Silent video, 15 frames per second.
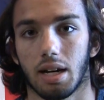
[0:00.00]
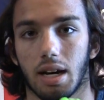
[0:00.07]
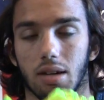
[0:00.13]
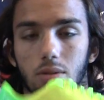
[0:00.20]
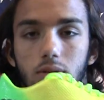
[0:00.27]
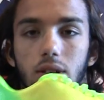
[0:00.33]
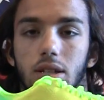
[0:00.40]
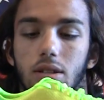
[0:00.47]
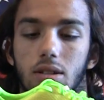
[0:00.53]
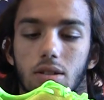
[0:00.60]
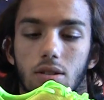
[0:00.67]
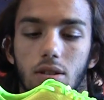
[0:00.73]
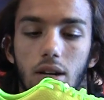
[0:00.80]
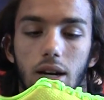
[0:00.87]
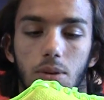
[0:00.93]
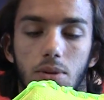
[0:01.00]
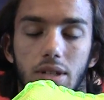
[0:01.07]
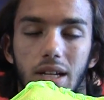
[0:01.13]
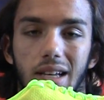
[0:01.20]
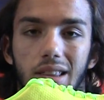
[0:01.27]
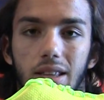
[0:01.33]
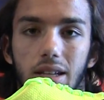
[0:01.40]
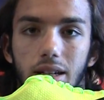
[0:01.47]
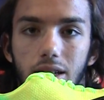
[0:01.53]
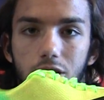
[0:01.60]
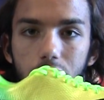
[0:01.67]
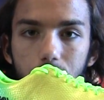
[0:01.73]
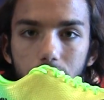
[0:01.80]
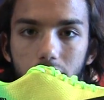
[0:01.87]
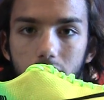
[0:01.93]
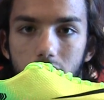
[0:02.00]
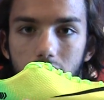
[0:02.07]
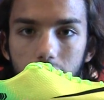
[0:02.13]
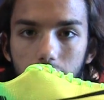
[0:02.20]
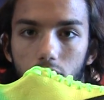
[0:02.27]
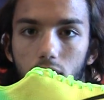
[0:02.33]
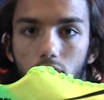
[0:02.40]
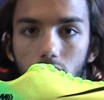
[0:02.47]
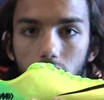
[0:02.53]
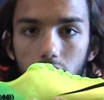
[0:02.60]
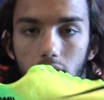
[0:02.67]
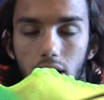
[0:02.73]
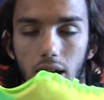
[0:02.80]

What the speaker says: I would take these just because they are,